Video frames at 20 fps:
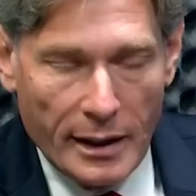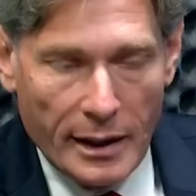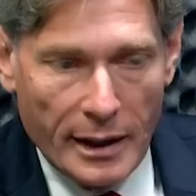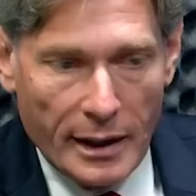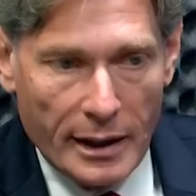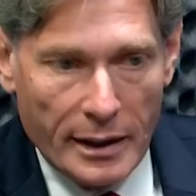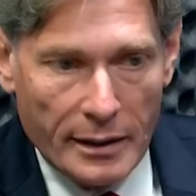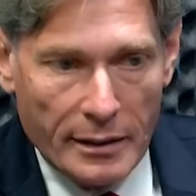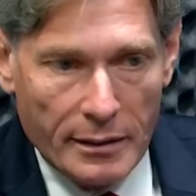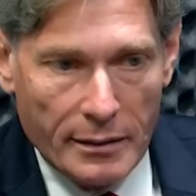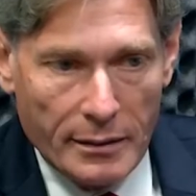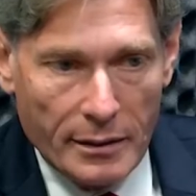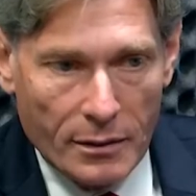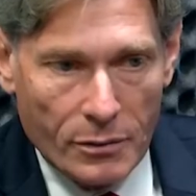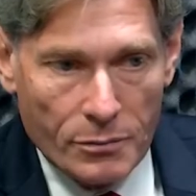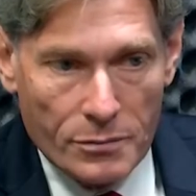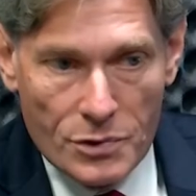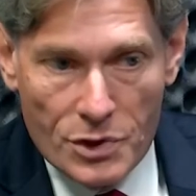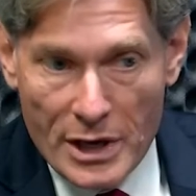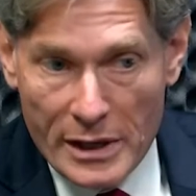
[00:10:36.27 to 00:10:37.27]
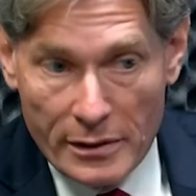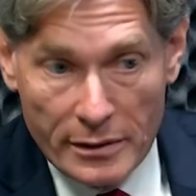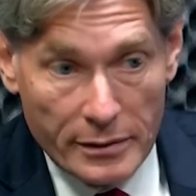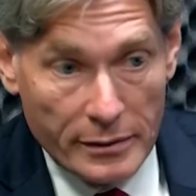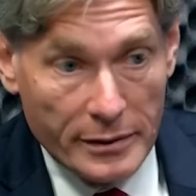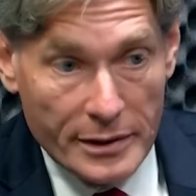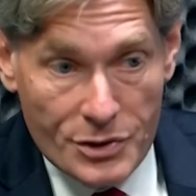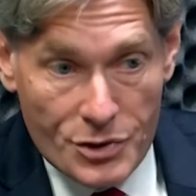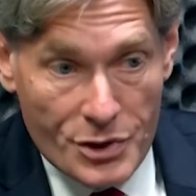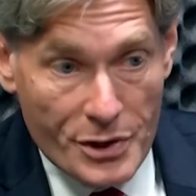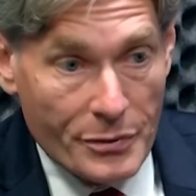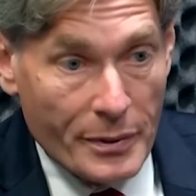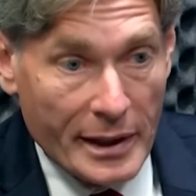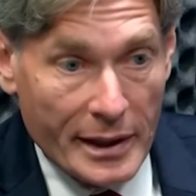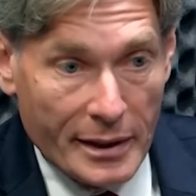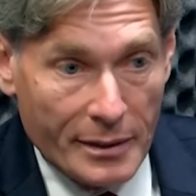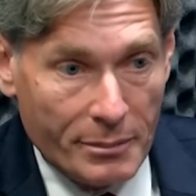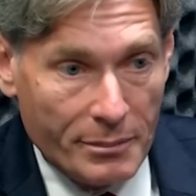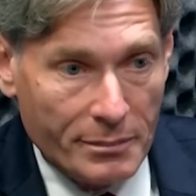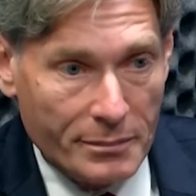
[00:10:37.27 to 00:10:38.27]
And you know, Senator Lindsey
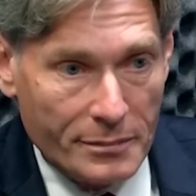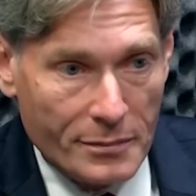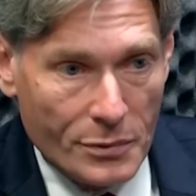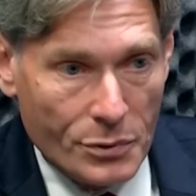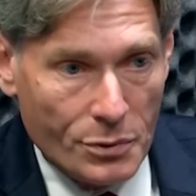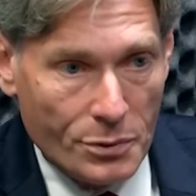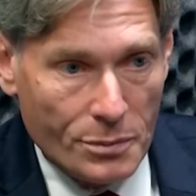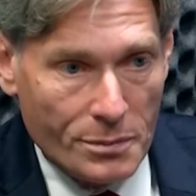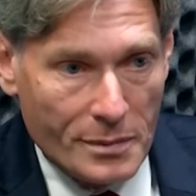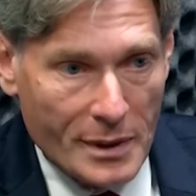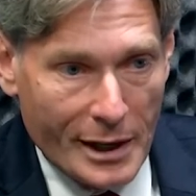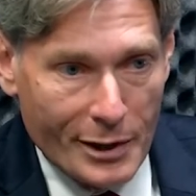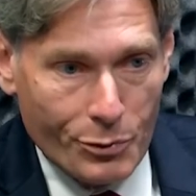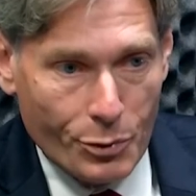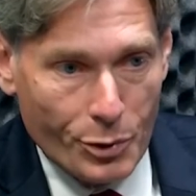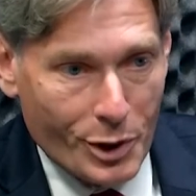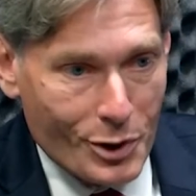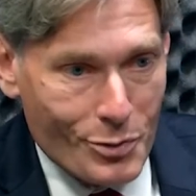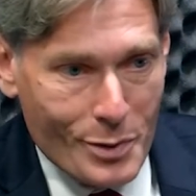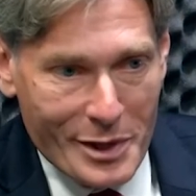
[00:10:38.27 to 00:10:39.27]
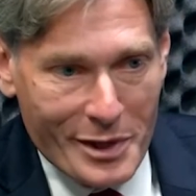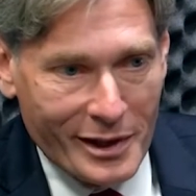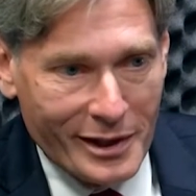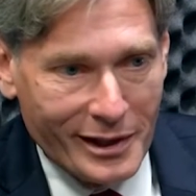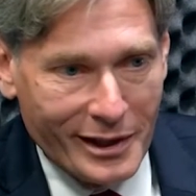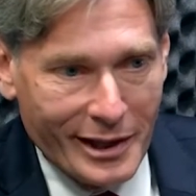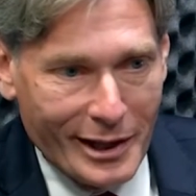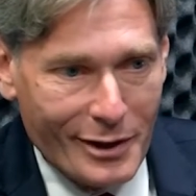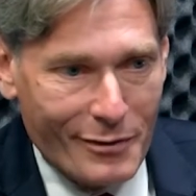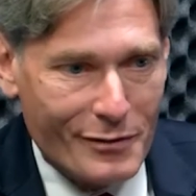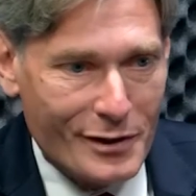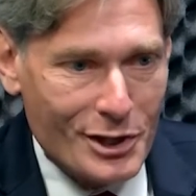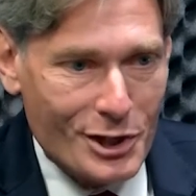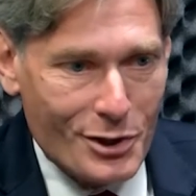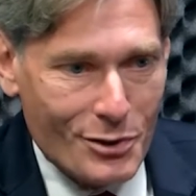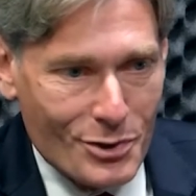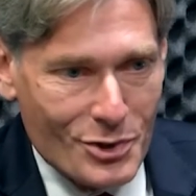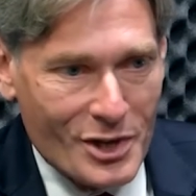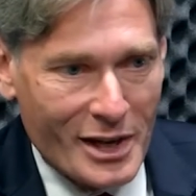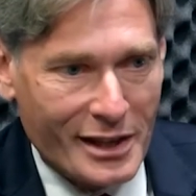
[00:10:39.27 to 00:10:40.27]
Graham, who I work with on a lot of
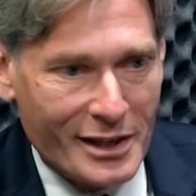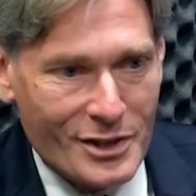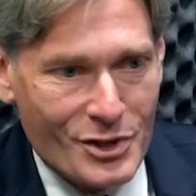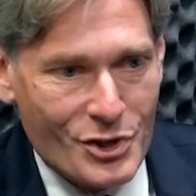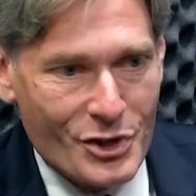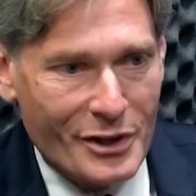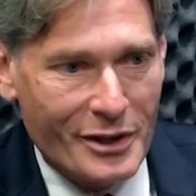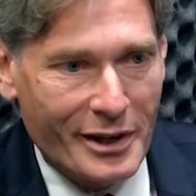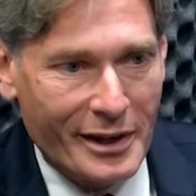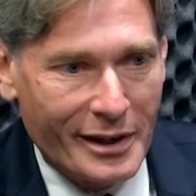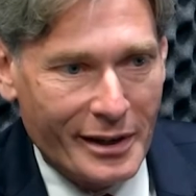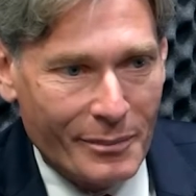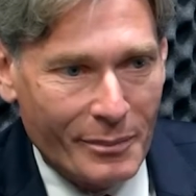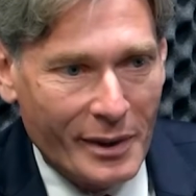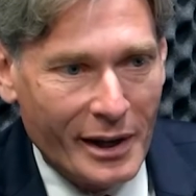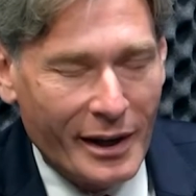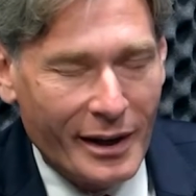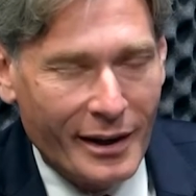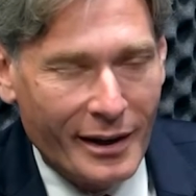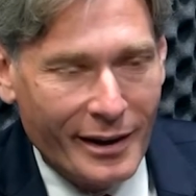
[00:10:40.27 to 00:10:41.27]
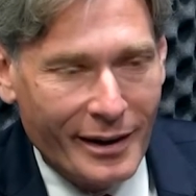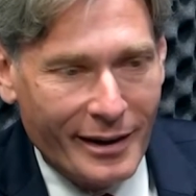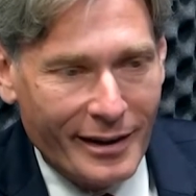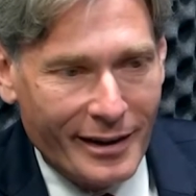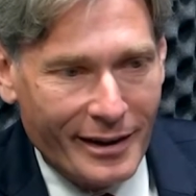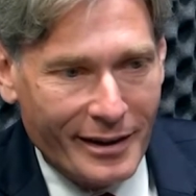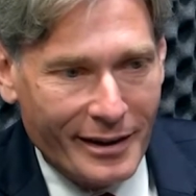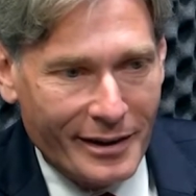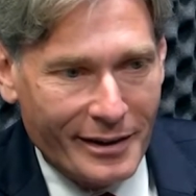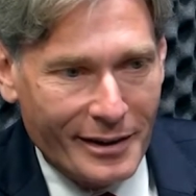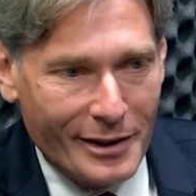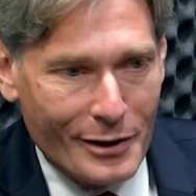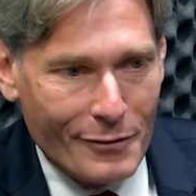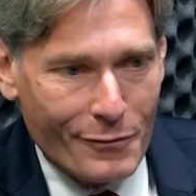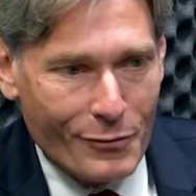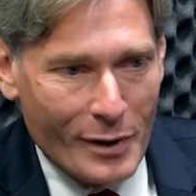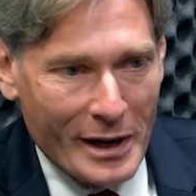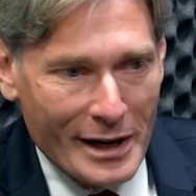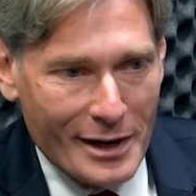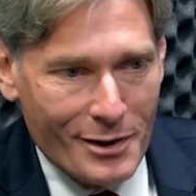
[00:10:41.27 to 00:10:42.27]
issues, I consider him uh, a
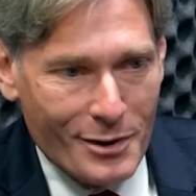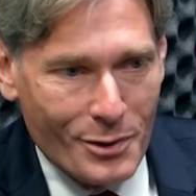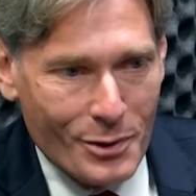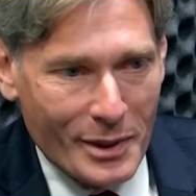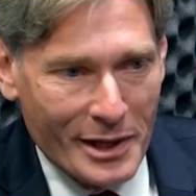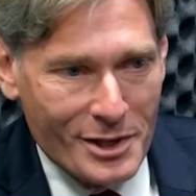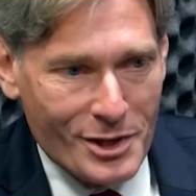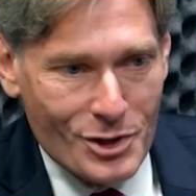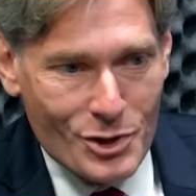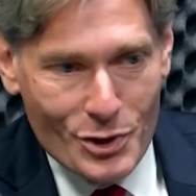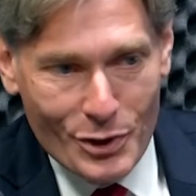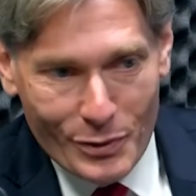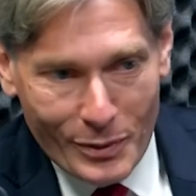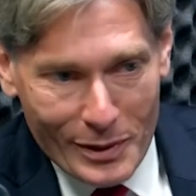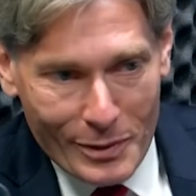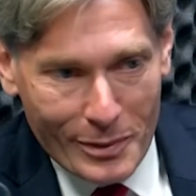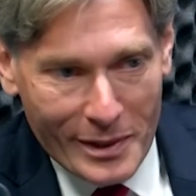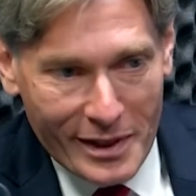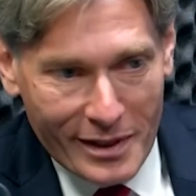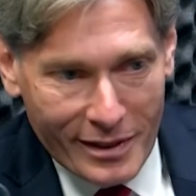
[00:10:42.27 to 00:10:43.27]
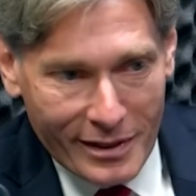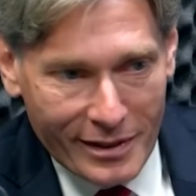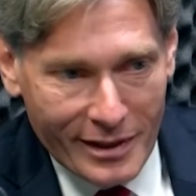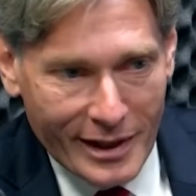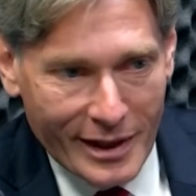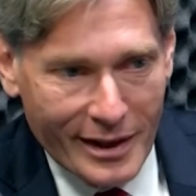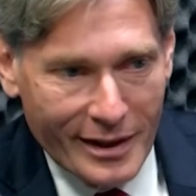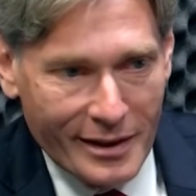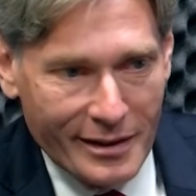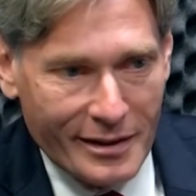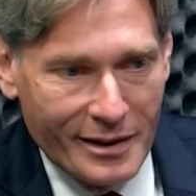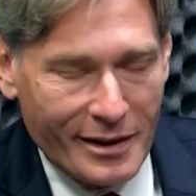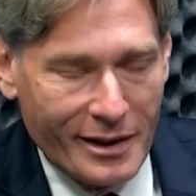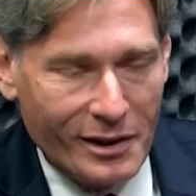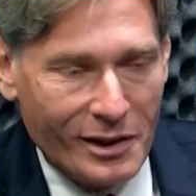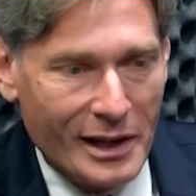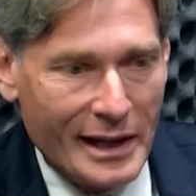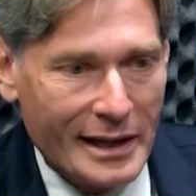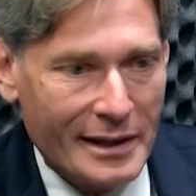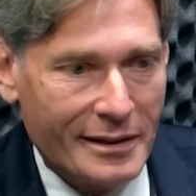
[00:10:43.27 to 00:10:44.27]
friend who I disagree with uh, a
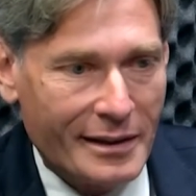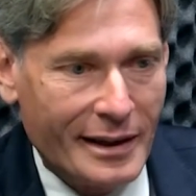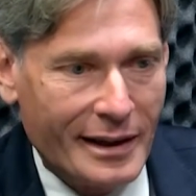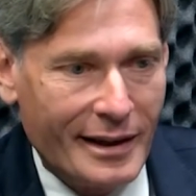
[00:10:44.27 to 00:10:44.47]
lot